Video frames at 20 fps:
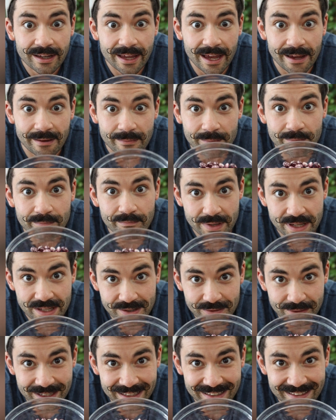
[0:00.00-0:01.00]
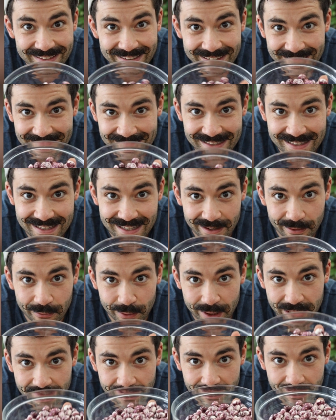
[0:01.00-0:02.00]
Okay, beans are done. Next thing,
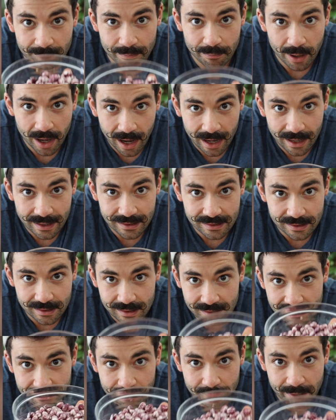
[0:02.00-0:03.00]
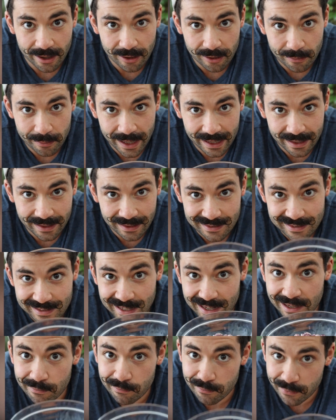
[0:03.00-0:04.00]
we need a pot, some aromatics,
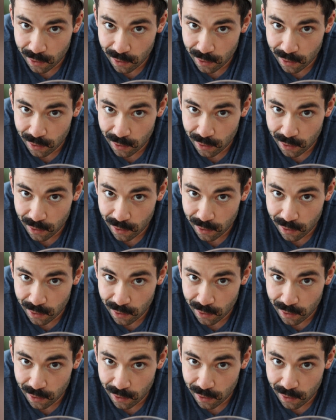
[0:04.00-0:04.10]
and